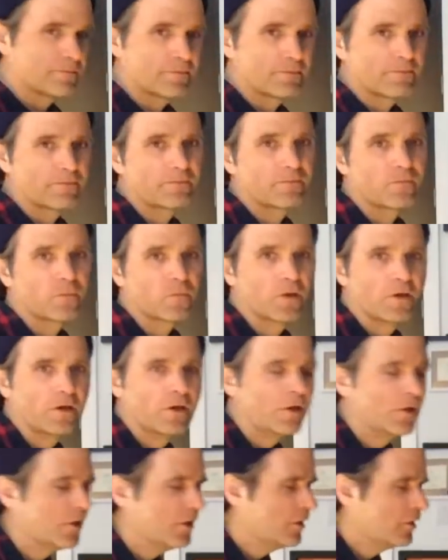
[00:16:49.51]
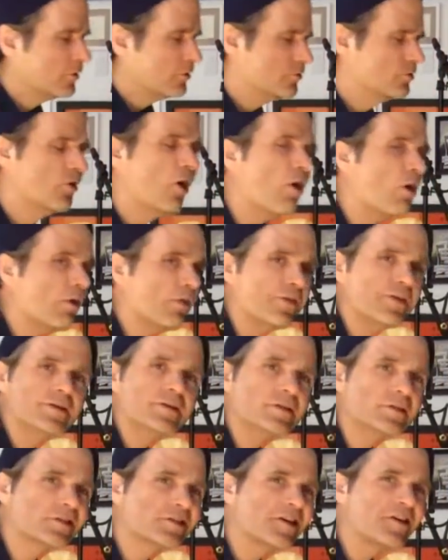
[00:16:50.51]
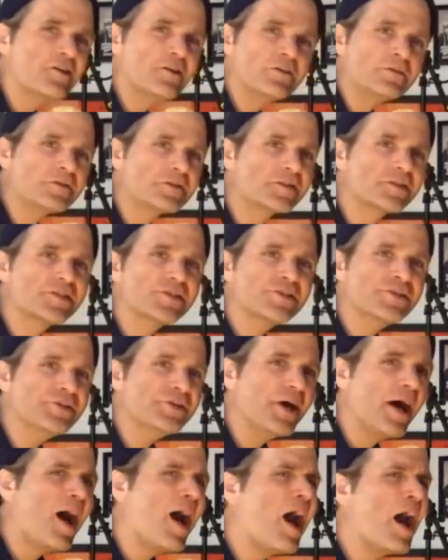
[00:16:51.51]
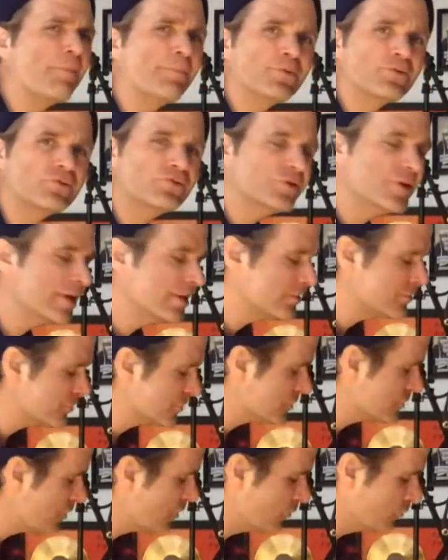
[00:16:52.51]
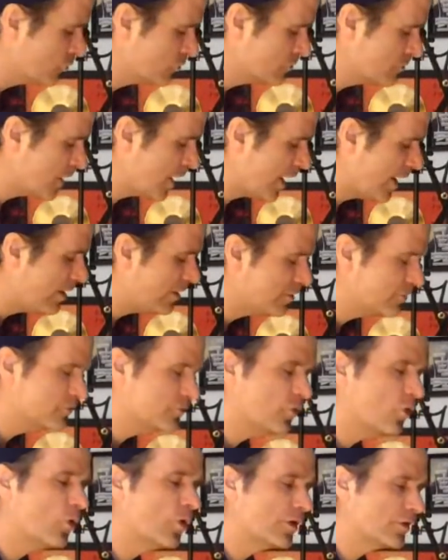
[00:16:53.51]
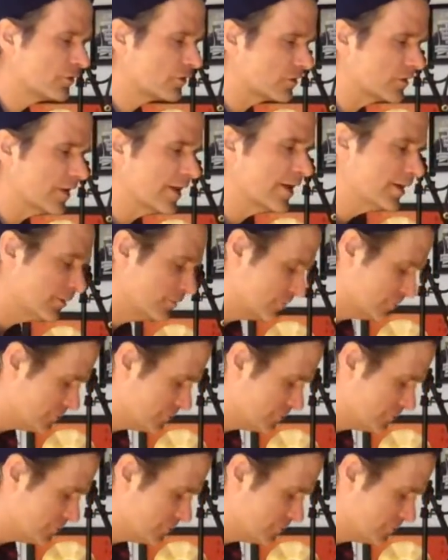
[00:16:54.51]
And all the Tulsa operators know my voice now.